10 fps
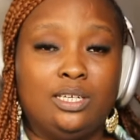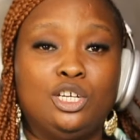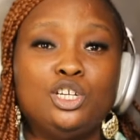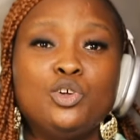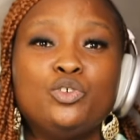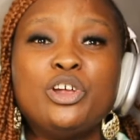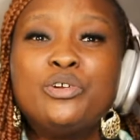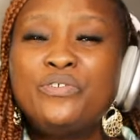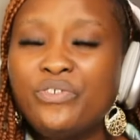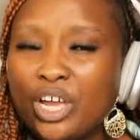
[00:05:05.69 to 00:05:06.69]
You know, they
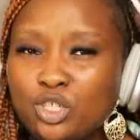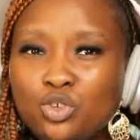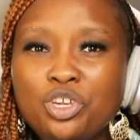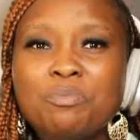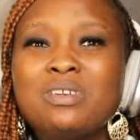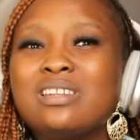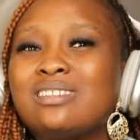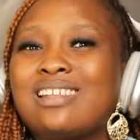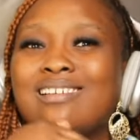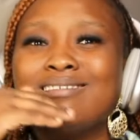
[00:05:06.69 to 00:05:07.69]
referred to him in,
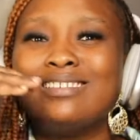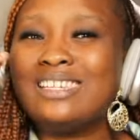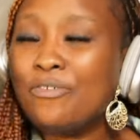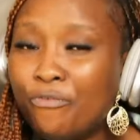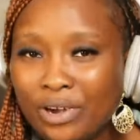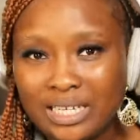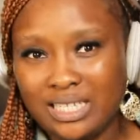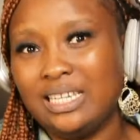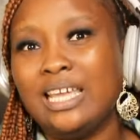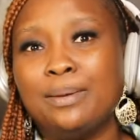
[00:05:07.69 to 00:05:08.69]
in different
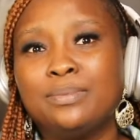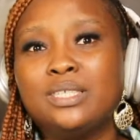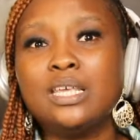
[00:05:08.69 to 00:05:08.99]
names.